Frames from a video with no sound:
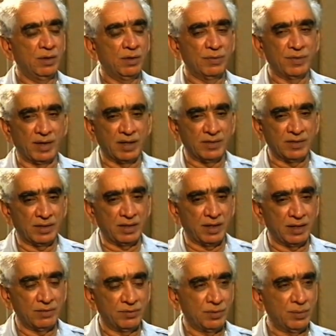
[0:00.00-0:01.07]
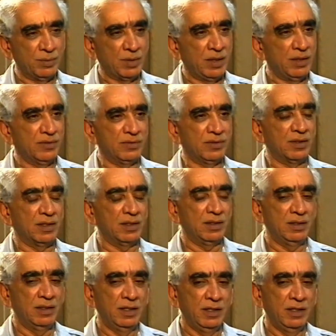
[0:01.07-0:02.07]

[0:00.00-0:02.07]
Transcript: of another kind from another side.